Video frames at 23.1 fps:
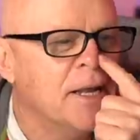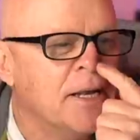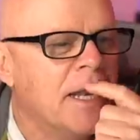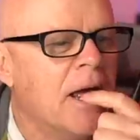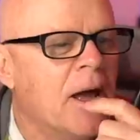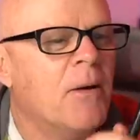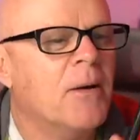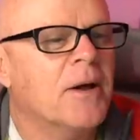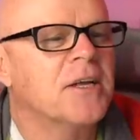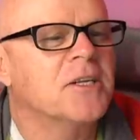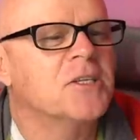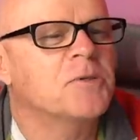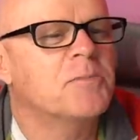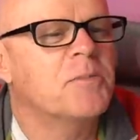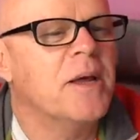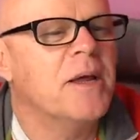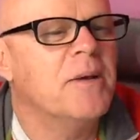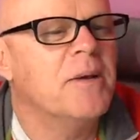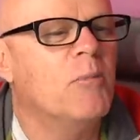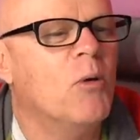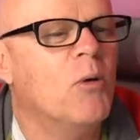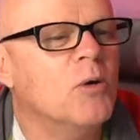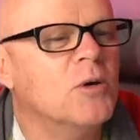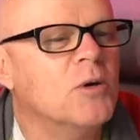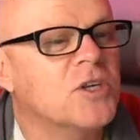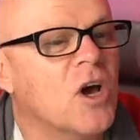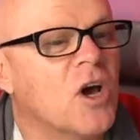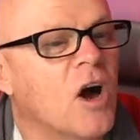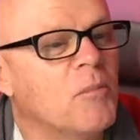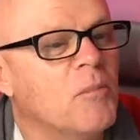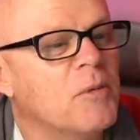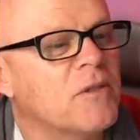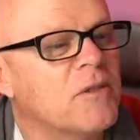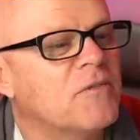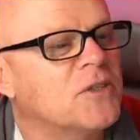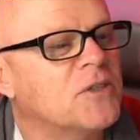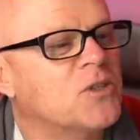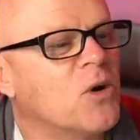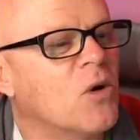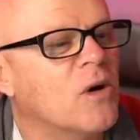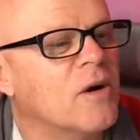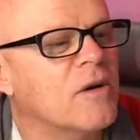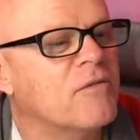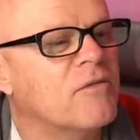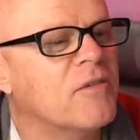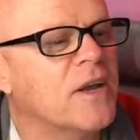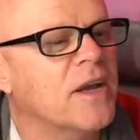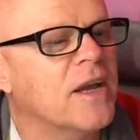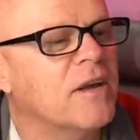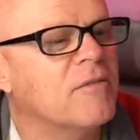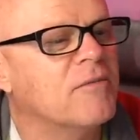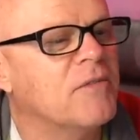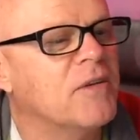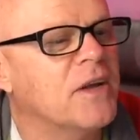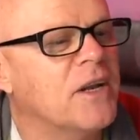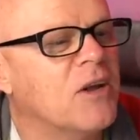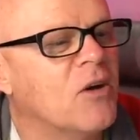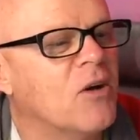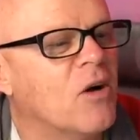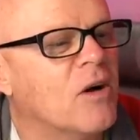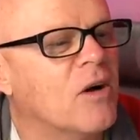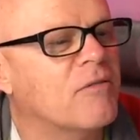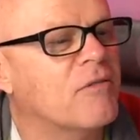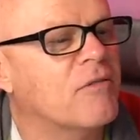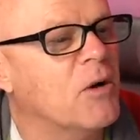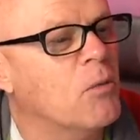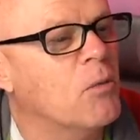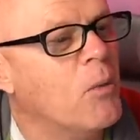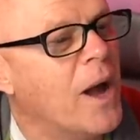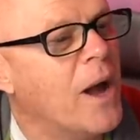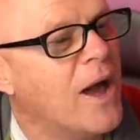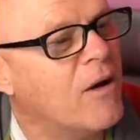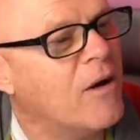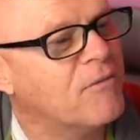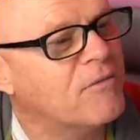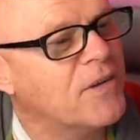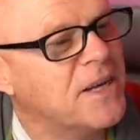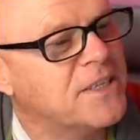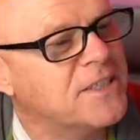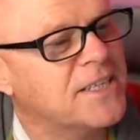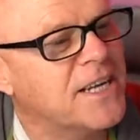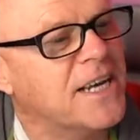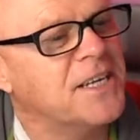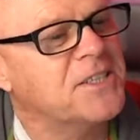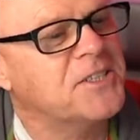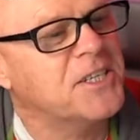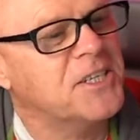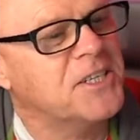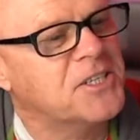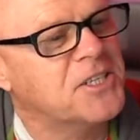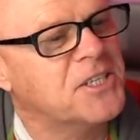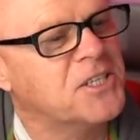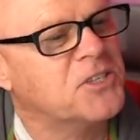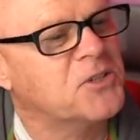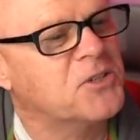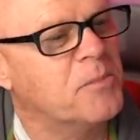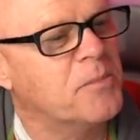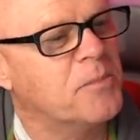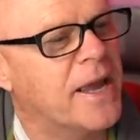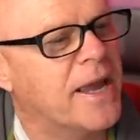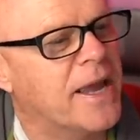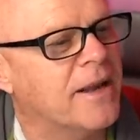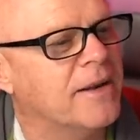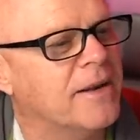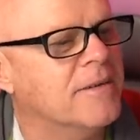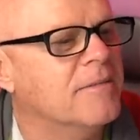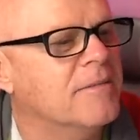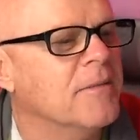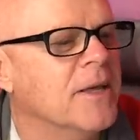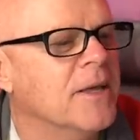Now I can spend more time with photography and videography. Wow, fantastic, Scissor Man.